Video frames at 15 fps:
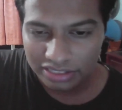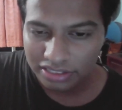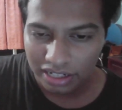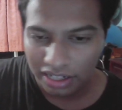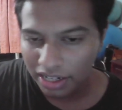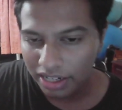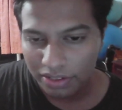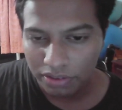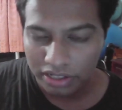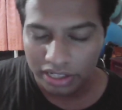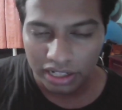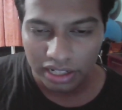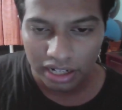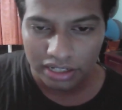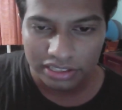I don't
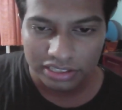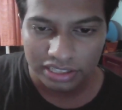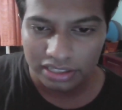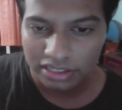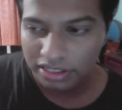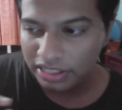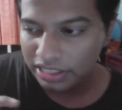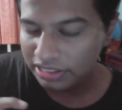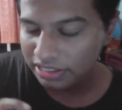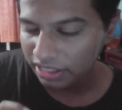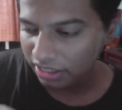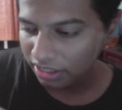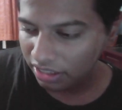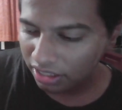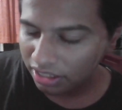really understand the reasoning.
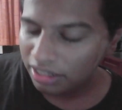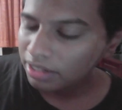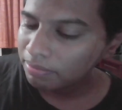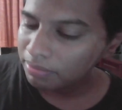But